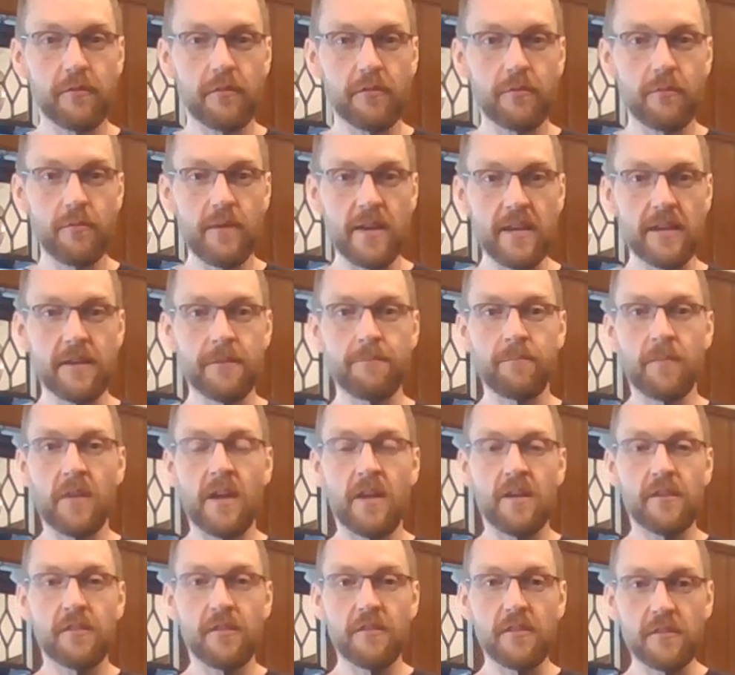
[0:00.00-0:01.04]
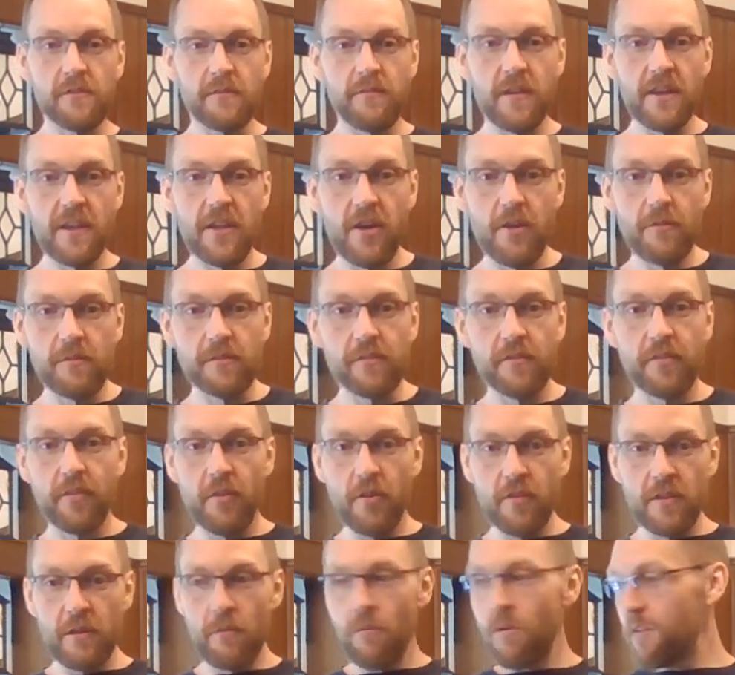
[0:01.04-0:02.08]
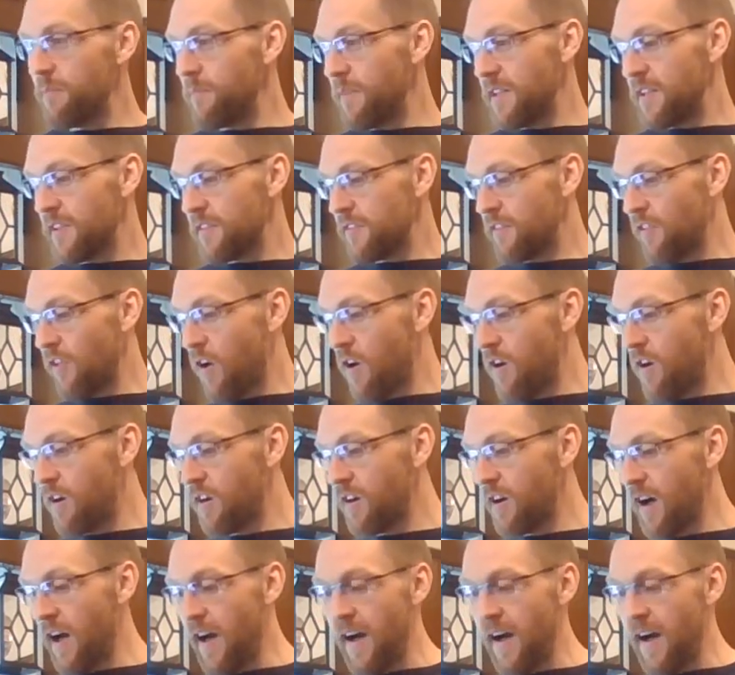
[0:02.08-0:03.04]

for the week. So this video is 31 minutes long.